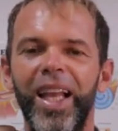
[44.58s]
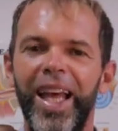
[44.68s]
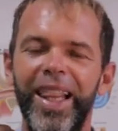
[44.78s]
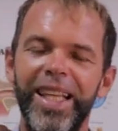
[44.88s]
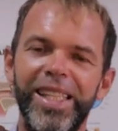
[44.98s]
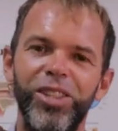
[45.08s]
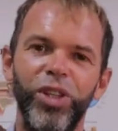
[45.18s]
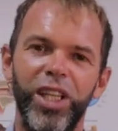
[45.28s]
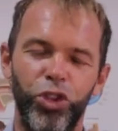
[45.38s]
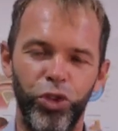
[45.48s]
and this is
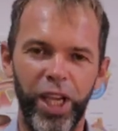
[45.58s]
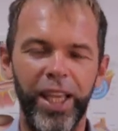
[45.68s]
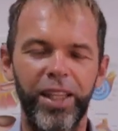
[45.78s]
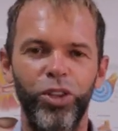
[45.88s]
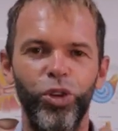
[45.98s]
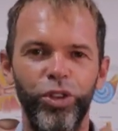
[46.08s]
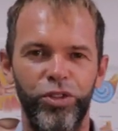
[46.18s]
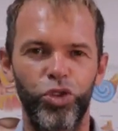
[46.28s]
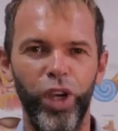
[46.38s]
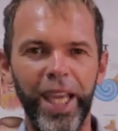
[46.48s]
going to create a lot
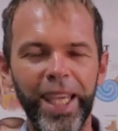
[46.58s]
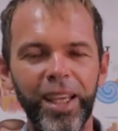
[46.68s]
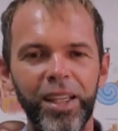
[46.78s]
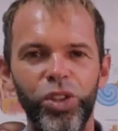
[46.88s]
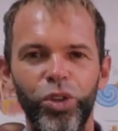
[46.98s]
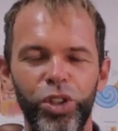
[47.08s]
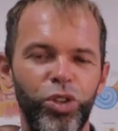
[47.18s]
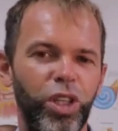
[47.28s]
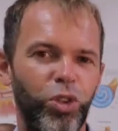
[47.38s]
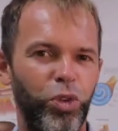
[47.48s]
of dragging, so it's
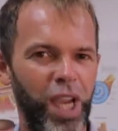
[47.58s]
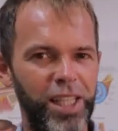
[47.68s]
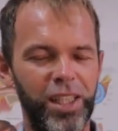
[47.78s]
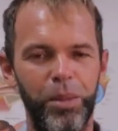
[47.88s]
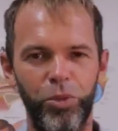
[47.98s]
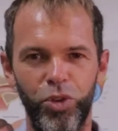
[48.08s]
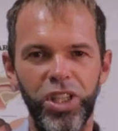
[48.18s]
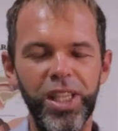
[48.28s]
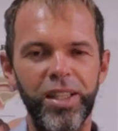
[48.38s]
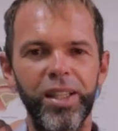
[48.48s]
going to create some
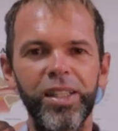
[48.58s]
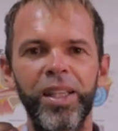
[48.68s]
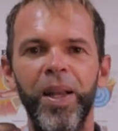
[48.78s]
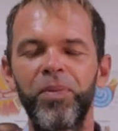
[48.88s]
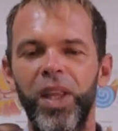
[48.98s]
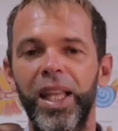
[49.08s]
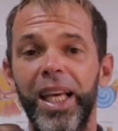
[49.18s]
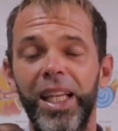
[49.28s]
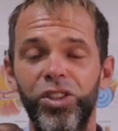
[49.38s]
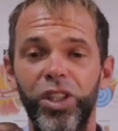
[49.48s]
resistance, and
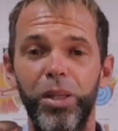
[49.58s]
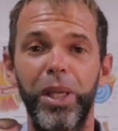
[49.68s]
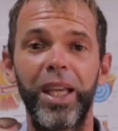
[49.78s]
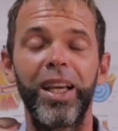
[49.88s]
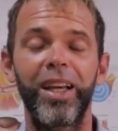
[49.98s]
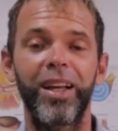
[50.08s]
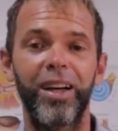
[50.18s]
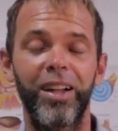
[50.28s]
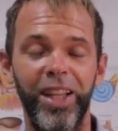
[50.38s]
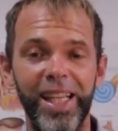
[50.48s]
then it's going to be
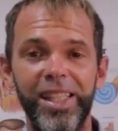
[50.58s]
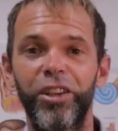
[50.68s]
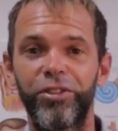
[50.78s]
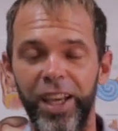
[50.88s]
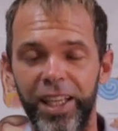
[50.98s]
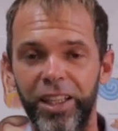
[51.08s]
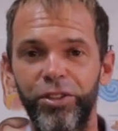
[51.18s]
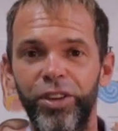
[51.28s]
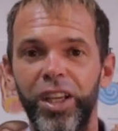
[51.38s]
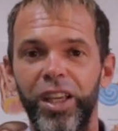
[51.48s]
less
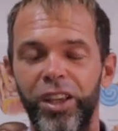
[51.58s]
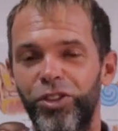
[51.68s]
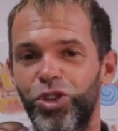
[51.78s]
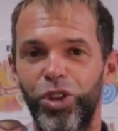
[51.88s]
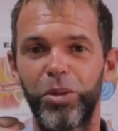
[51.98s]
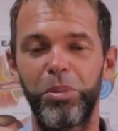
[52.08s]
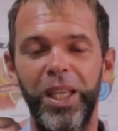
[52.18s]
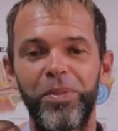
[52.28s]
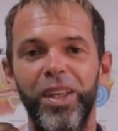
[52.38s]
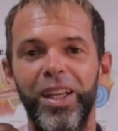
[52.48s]
effective if it's going to
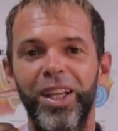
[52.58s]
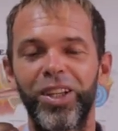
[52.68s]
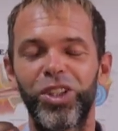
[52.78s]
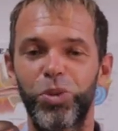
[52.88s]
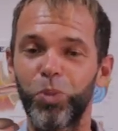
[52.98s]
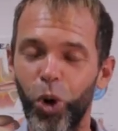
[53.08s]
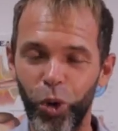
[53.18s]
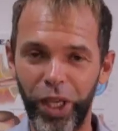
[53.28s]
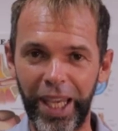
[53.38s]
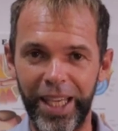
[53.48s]
be
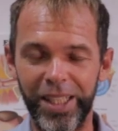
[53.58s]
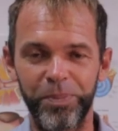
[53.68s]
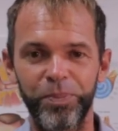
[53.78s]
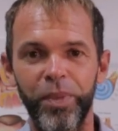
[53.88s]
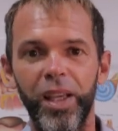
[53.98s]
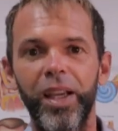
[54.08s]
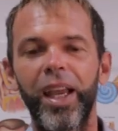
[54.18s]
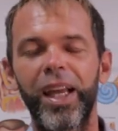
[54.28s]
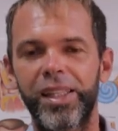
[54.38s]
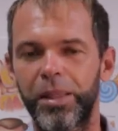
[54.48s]
smaller kicks.
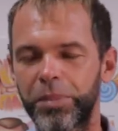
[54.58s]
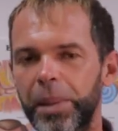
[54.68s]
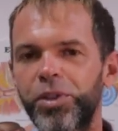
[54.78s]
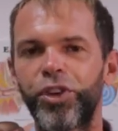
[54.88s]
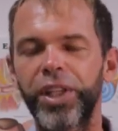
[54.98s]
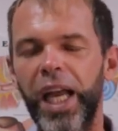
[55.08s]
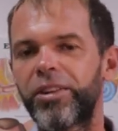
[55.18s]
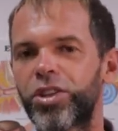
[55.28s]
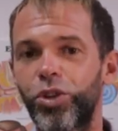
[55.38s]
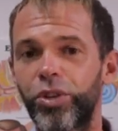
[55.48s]
And sometimes
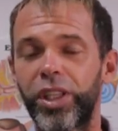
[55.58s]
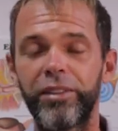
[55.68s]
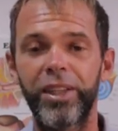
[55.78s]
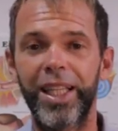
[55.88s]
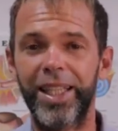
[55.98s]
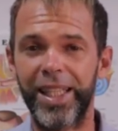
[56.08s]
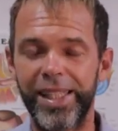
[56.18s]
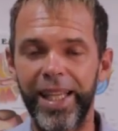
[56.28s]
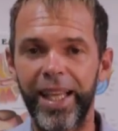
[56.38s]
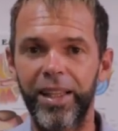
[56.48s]
freedivers don't even
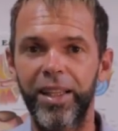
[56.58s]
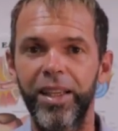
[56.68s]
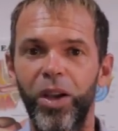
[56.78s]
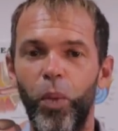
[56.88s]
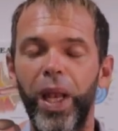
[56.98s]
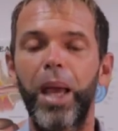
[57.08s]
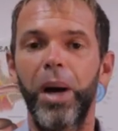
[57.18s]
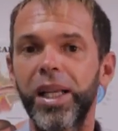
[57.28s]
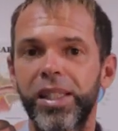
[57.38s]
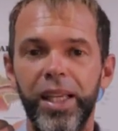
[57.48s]
understand when
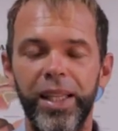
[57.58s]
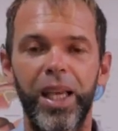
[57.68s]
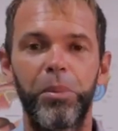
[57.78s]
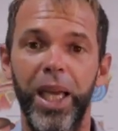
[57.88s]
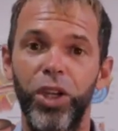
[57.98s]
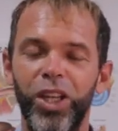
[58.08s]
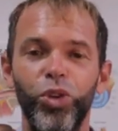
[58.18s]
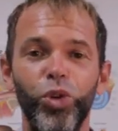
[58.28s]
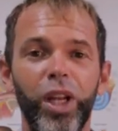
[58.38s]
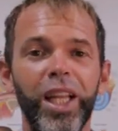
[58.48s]
I'm asking them, can
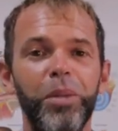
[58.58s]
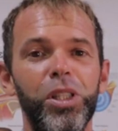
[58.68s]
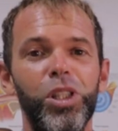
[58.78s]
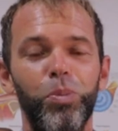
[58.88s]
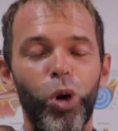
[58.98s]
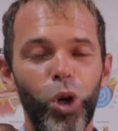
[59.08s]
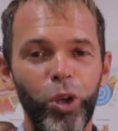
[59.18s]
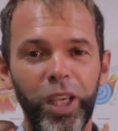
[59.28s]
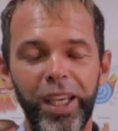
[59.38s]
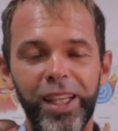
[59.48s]
you do a little bit
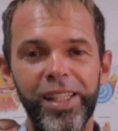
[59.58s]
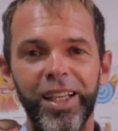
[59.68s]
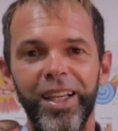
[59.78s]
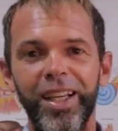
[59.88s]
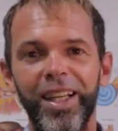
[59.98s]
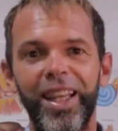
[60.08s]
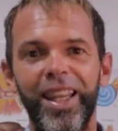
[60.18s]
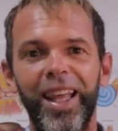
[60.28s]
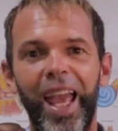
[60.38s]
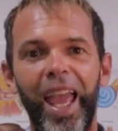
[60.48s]
smaller kicks,
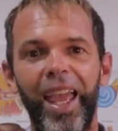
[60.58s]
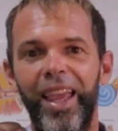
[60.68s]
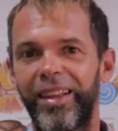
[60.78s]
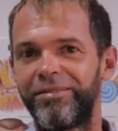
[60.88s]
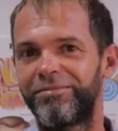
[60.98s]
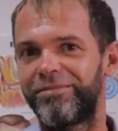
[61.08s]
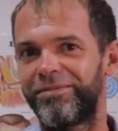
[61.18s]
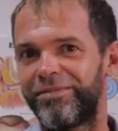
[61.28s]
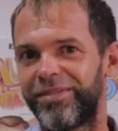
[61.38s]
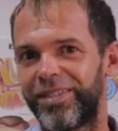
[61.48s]
they
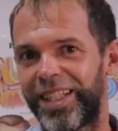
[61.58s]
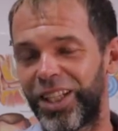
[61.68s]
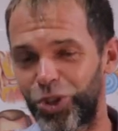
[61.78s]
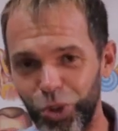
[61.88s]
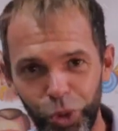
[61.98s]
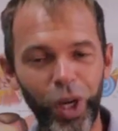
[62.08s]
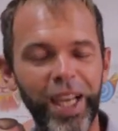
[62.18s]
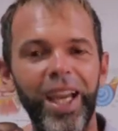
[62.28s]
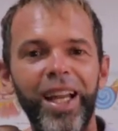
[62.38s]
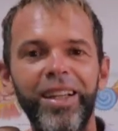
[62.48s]
do
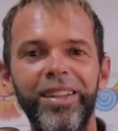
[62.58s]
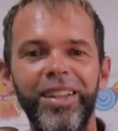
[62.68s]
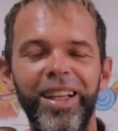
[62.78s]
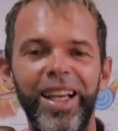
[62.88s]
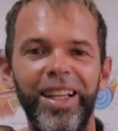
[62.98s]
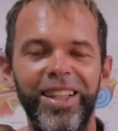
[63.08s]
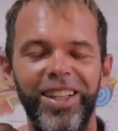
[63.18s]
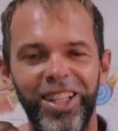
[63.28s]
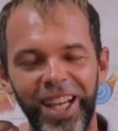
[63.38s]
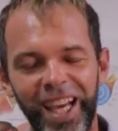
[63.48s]
again
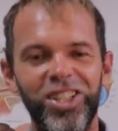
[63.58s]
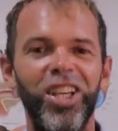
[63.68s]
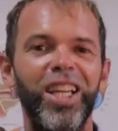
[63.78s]
the next